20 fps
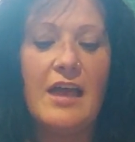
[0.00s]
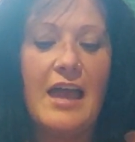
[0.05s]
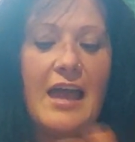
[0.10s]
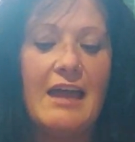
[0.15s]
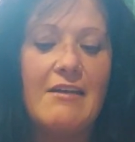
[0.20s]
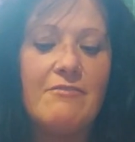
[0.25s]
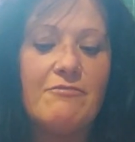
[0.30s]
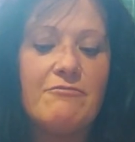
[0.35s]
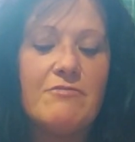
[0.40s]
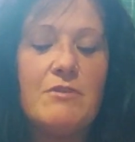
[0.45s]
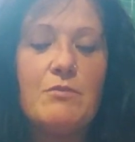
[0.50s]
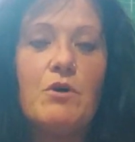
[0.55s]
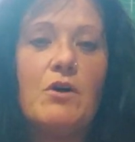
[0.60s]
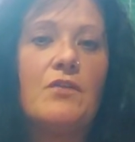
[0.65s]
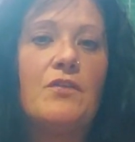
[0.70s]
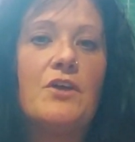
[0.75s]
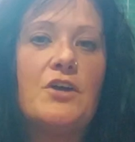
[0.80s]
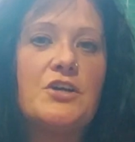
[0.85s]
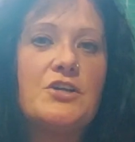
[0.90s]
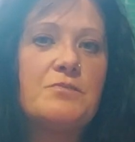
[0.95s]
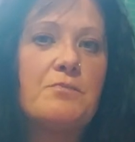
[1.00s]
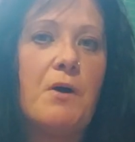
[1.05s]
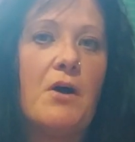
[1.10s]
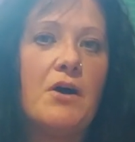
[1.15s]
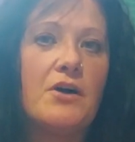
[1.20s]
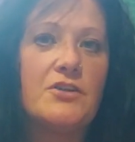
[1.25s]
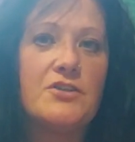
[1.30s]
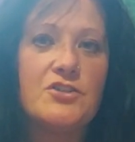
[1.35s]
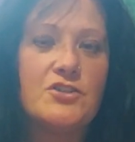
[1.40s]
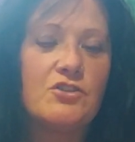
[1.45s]
Everyone that has
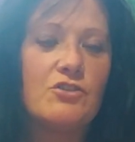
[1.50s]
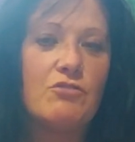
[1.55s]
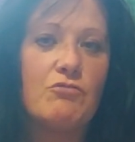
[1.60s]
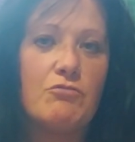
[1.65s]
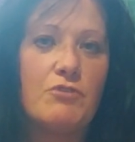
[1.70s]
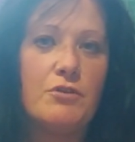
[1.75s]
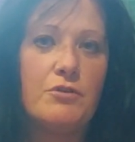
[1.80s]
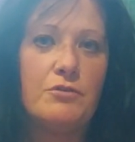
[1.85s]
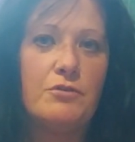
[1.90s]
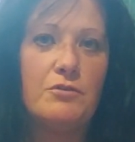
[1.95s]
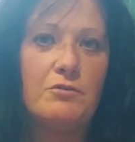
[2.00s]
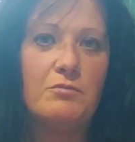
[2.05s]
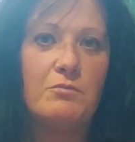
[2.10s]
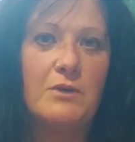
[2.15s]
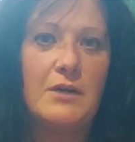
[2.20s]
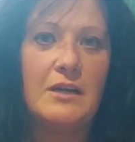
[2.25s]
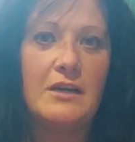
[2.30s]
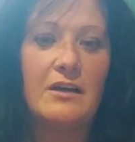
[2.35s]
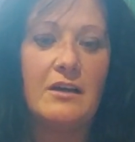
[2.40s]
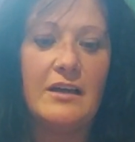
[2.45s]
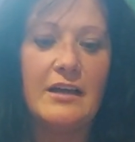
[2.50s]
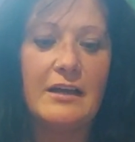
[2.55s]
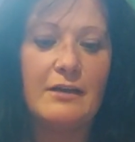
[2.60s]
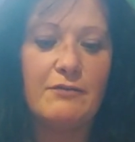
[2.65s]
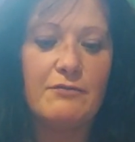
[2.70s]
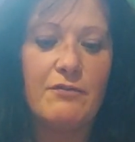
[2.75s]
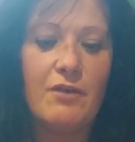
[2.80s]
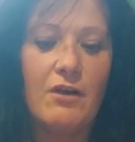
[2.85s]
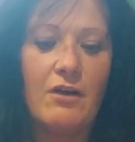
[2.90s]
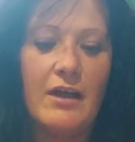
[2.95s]
passed through my
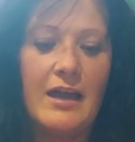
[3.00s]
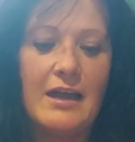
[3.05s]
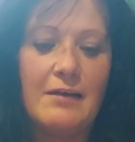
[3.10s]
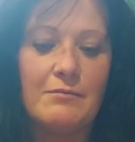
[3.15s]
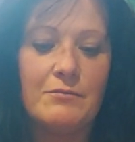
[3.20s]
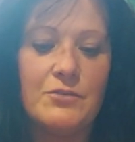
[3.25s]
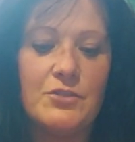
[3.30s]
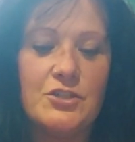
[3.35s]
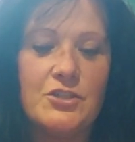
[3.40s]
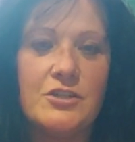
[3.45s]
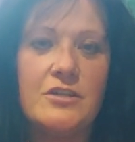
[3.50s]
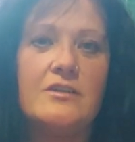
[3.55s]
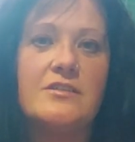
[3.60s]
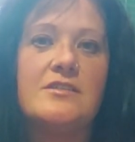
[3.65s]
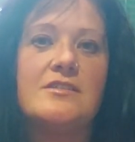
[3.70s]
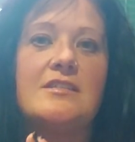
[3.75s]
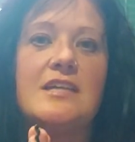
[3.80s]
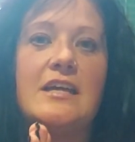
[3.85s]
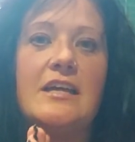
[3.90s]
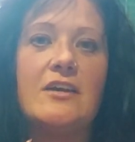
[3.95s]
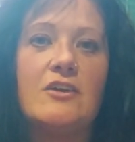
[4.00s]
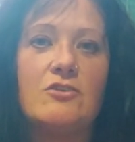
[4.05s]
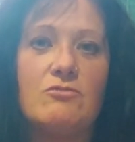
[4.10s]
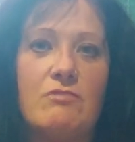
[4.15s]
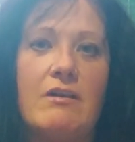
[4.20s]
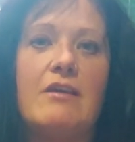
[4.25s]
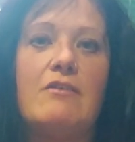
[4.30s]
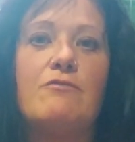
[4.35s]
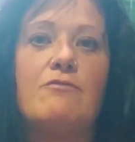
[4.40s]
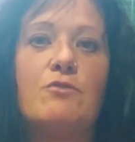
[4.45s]
life, I am just
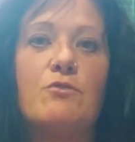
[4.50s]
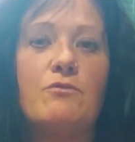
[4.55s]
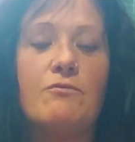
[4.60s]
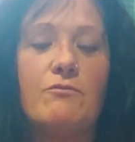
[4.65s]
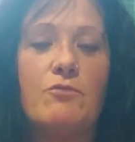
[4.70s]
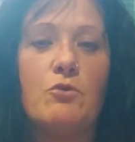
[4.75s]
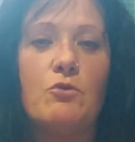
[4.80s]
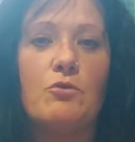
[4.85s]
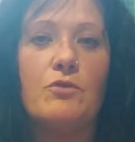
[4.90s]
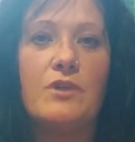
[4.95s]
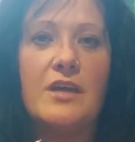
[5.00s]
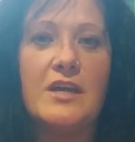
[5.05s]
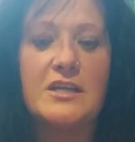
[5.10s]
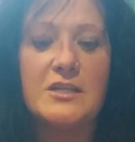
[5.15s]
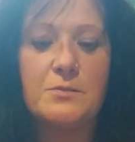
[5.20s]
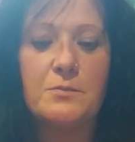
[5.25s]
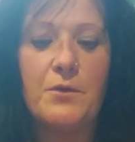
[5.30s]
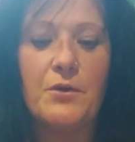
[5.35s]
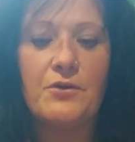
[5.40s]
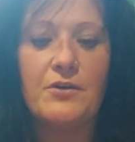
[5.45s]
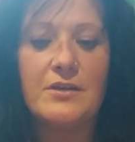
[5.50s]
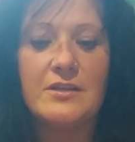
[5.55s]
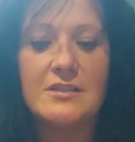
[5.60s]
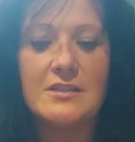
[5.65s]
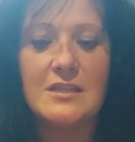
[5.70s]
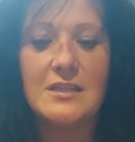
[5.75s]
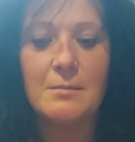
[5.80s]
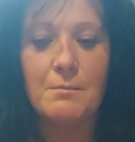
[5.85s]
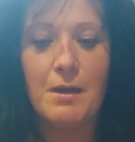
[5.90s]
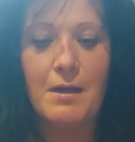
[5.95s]
grateful for the experience
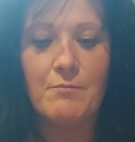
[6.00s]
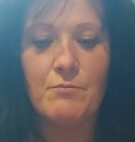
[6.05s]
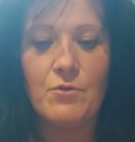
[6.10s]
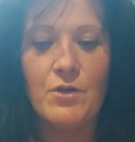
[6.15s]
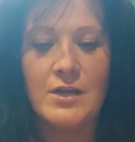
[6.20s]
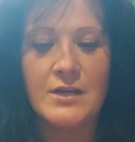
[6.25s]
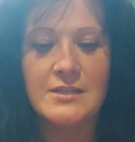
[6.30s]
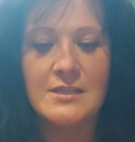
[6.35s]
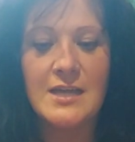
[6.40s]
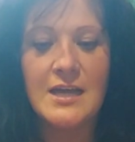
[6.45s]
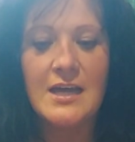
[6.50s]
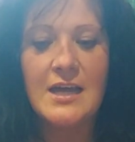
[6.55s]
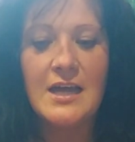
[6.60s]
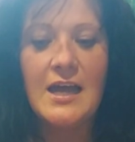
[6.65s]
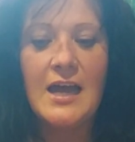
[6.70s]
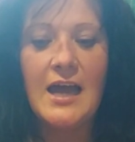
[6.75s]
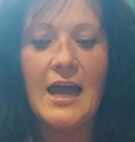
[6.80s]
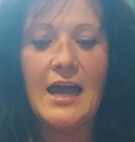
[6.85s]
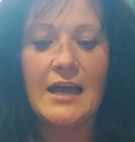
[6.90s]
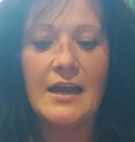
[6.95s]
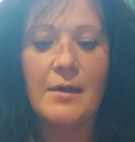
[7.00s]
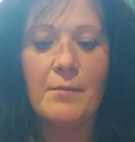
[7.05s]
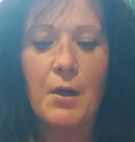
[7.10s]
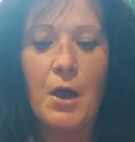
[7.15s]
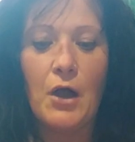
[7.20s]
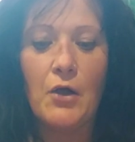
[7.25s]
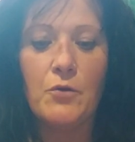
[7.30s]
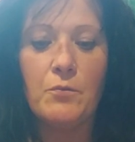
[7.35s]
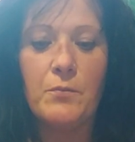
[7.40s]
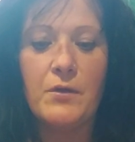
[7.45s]
and the memories. And I'm
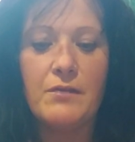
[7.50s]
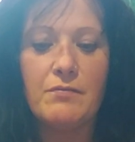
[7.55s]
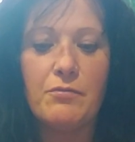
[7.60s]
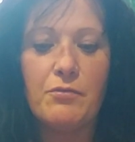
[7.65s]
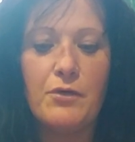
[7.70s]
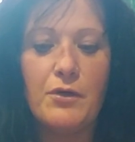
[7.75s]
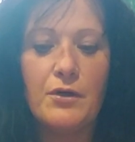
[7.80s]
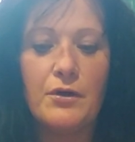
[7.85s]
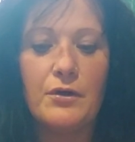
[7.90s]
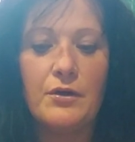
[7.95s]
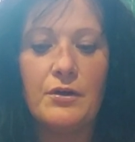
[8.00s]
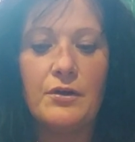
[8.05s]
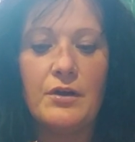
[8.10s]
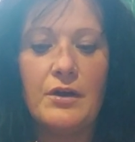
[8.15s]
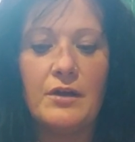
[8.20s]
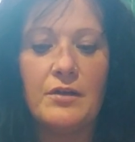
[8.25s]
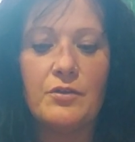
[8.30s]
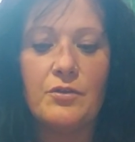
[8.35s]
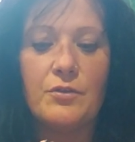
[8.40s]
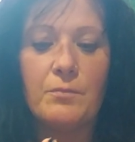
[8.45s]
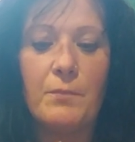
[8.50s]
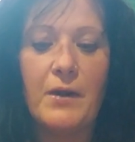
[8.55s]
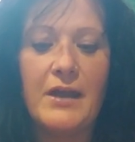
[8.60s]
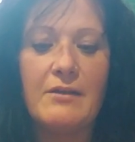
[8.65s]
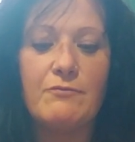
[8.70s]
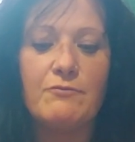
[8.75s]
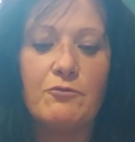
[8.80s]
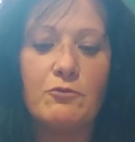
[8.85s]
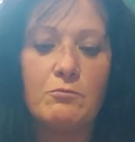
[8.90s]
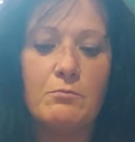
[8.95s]
hoping that the
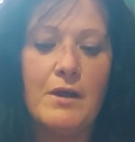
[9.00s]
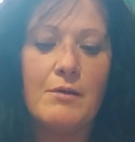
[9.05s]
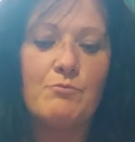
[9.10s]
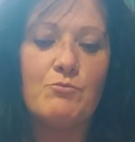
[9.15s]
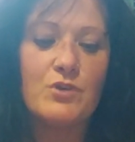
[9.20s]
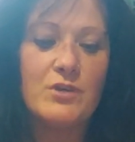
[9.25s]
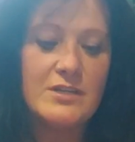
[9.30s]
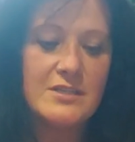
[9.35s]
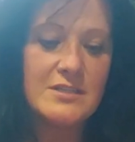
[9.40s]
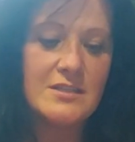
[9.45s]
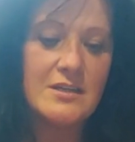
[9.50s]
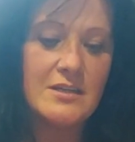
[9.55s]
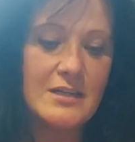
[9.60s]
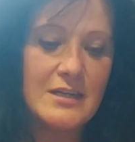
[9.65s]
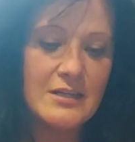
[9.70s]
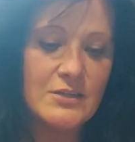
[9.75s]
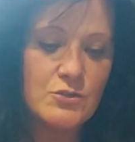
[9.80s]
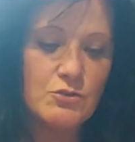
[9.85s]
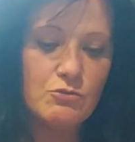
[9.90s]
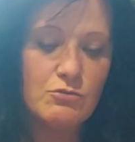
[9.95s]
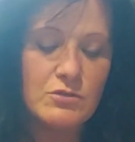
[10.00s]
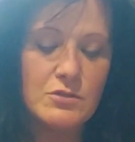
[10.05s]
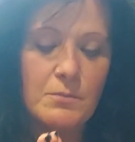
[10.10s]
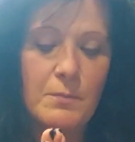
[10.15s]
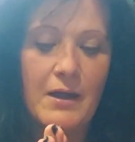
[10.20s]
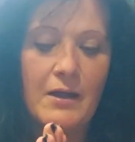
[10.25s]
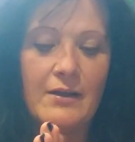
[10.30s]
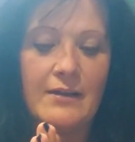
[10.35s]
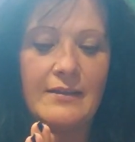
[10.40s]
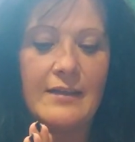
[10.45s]
painful memories that it talks
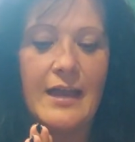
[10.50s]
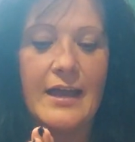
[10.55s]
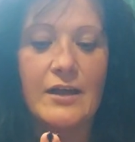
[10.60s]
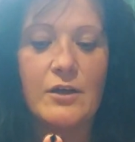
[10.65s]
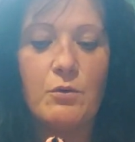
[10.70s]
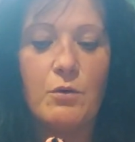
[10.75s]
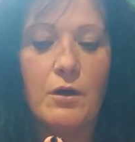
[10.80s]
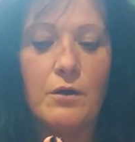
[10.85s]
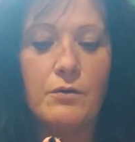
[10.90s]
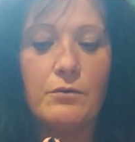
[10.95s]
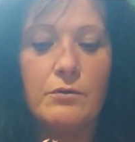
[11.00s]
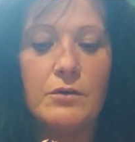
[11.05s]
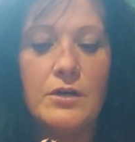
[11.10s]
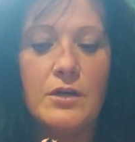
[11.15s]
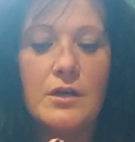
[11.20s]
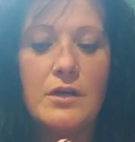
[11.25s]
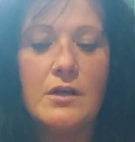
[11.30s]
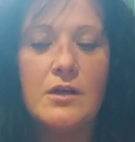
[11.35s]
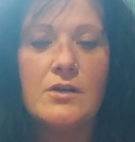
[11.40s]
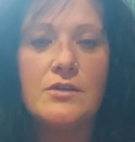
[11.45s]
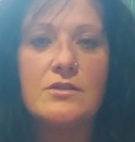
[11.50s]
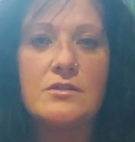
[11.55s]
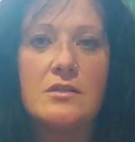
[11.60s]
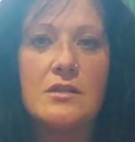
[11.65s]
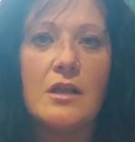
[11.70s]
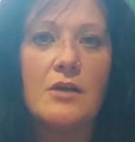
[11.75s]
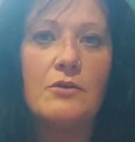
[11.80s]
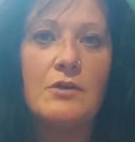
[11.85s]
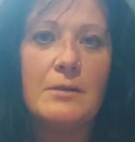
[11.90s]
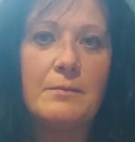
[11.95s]
about in that quote
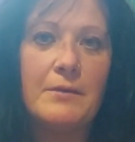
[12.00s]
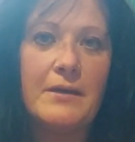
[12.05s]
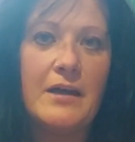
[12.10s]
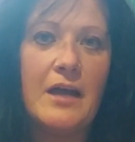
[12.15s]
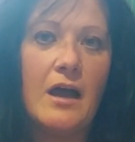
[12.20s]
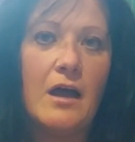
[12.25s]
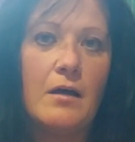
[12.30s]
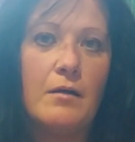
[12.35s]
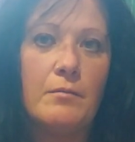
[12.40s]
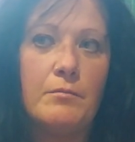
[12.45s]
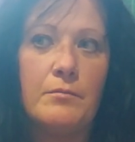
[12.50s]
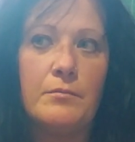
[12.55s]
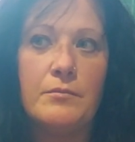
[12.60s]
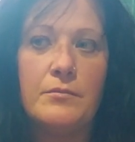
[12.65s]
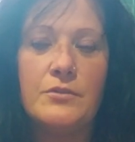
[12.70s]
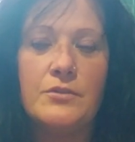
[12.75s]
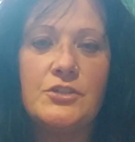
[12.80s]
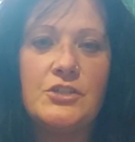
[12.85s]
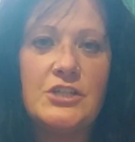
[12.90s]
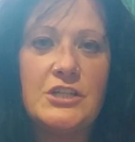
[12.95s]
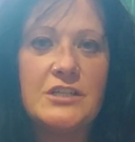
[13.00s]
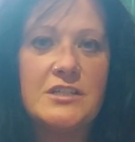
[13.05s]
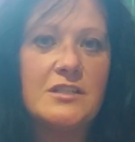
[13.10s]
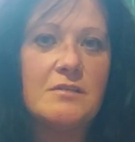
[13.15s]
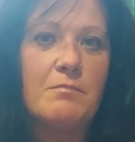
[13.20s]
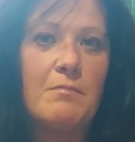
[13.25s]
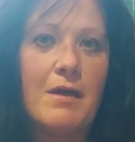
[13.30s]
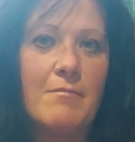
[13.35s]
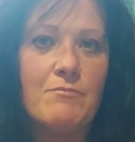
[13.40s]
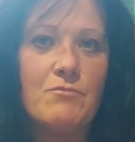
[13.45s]
slowly become
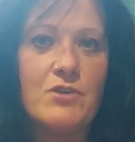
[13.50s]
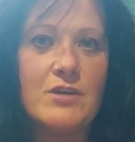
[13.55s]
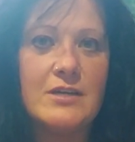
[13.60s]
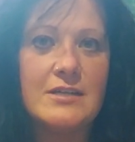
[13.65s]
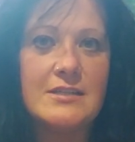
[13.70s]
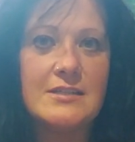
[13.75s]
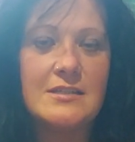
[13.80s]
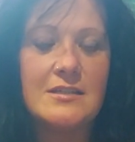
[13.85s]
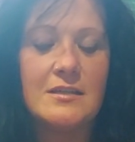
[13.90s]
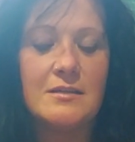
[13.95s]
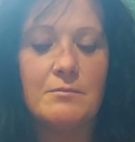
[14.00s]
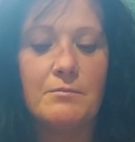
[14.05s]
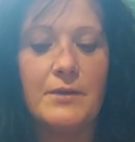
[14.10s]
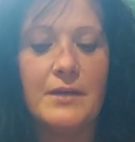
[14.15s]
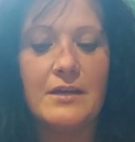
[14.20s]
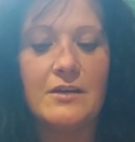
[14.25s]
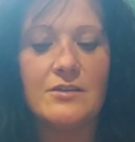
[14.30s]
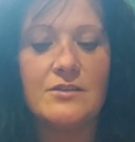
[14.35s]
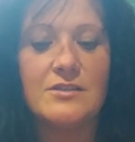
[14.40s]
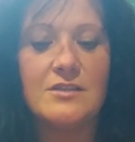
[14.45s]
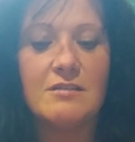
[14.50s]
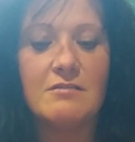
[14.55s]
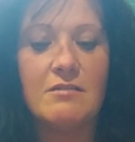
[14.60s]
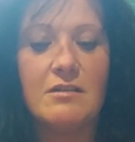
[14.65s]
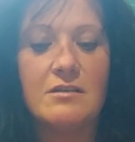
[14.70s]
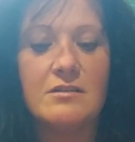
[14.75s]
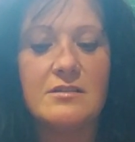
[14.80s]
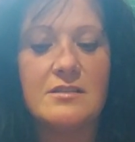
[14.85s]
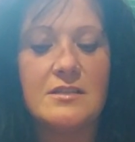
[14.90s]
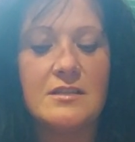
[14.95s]
just memories, because there
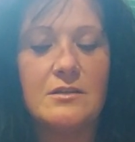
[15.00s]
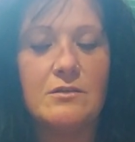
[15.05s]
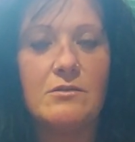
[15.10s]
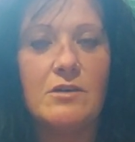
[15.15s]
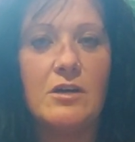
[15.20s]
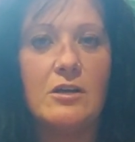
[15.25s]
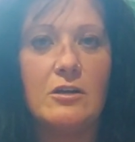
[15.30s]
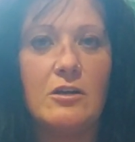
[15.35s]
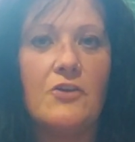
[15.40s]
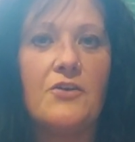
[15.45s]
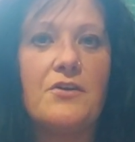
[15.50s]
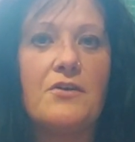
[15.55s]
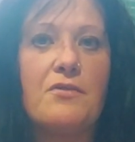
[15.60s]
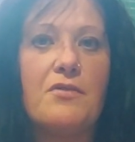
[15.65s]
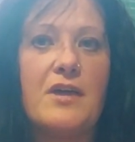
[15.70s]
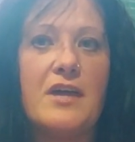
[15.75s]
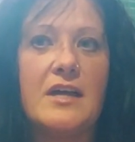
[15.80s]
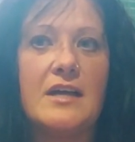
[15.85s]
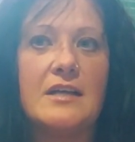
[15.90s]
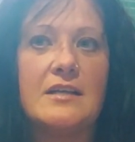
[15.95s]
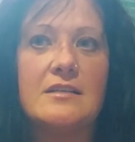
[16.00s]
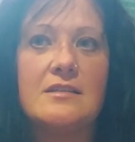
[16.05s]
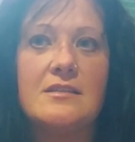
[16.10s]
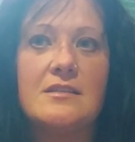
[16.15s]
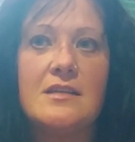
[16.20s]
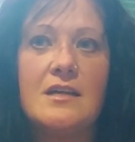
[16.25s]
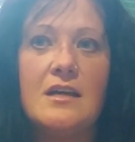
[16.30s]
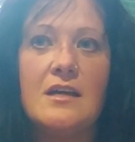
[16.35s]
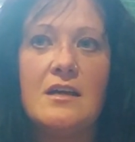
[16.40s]
are still a lot of things